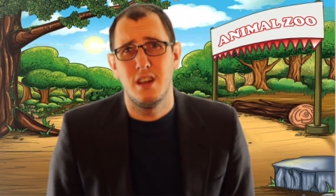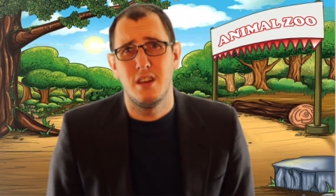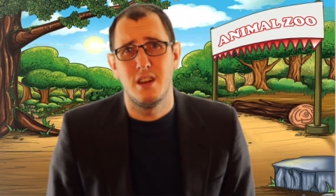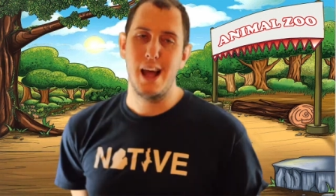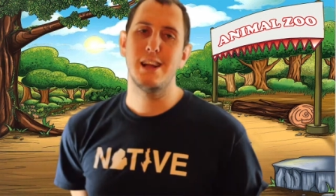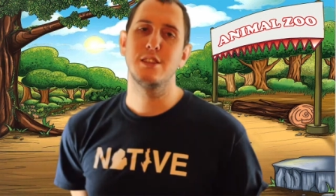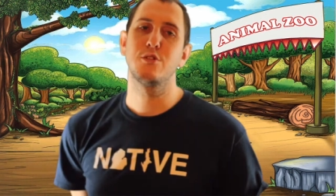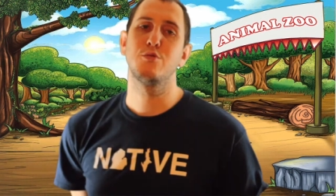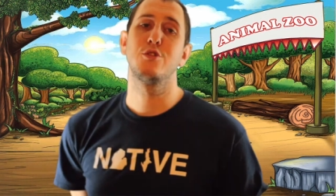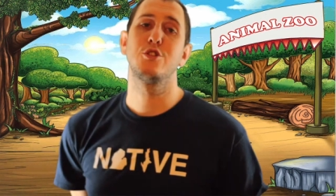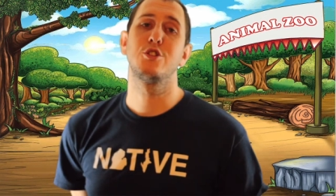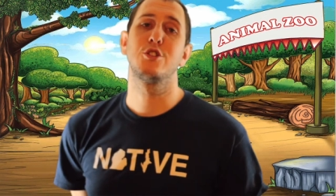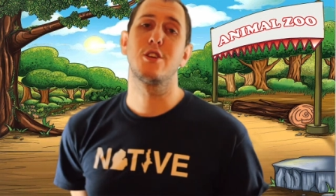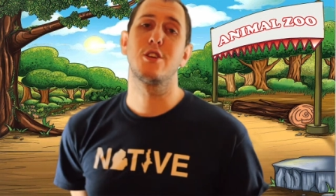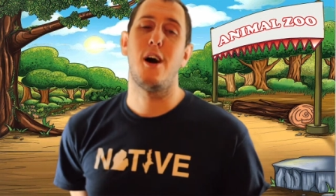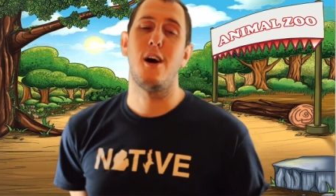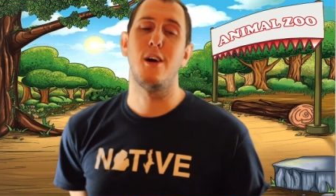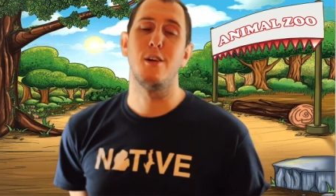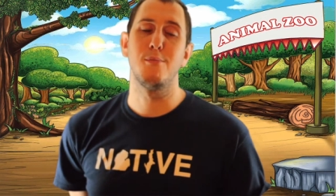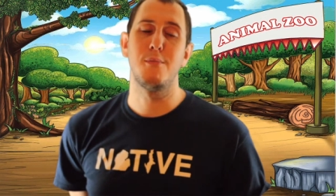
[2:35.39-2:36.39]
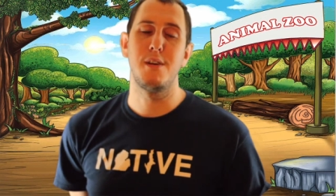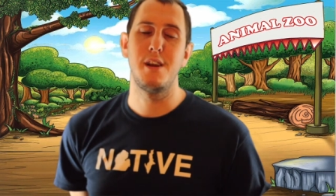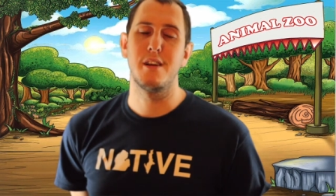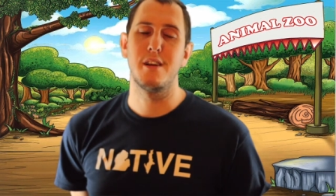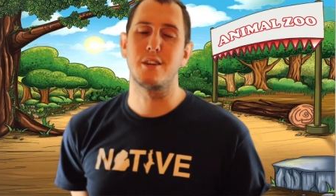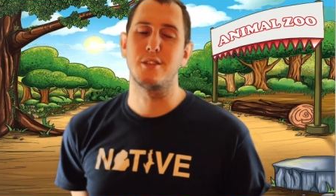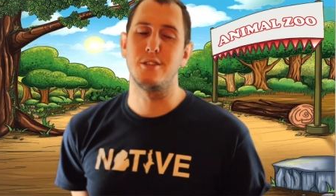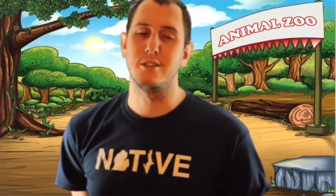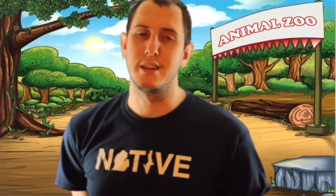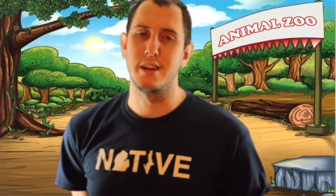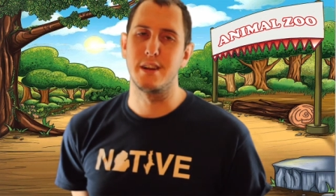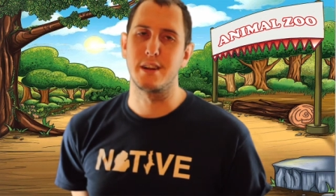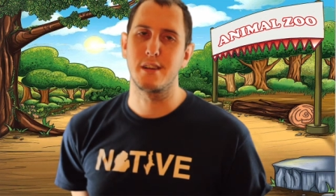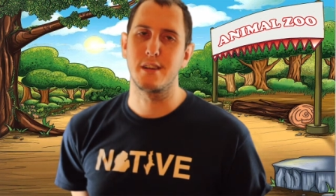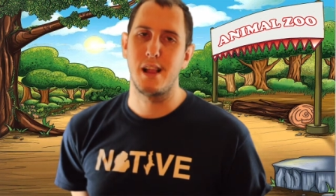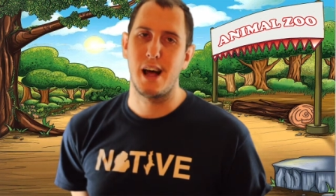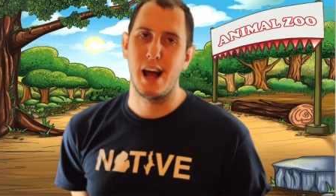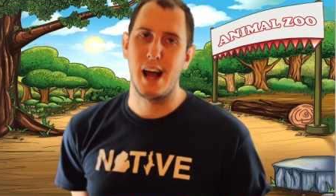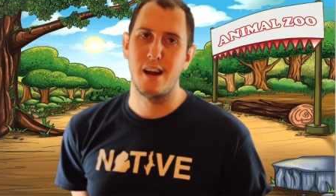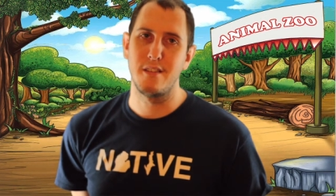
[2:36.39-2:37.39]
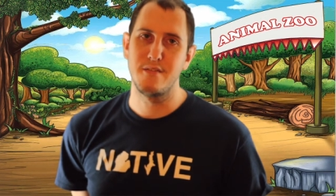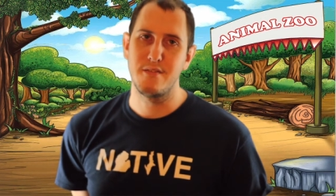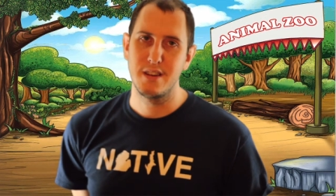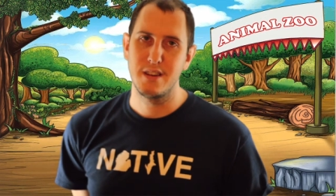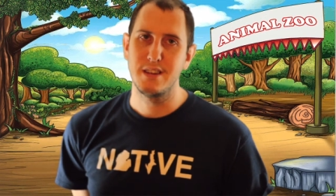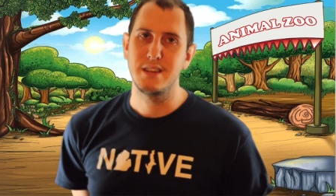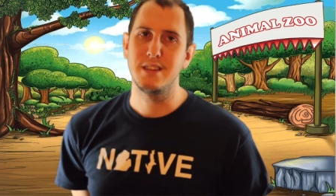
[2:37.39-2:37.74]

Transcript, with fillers: That's what you call a miracle there, Clive.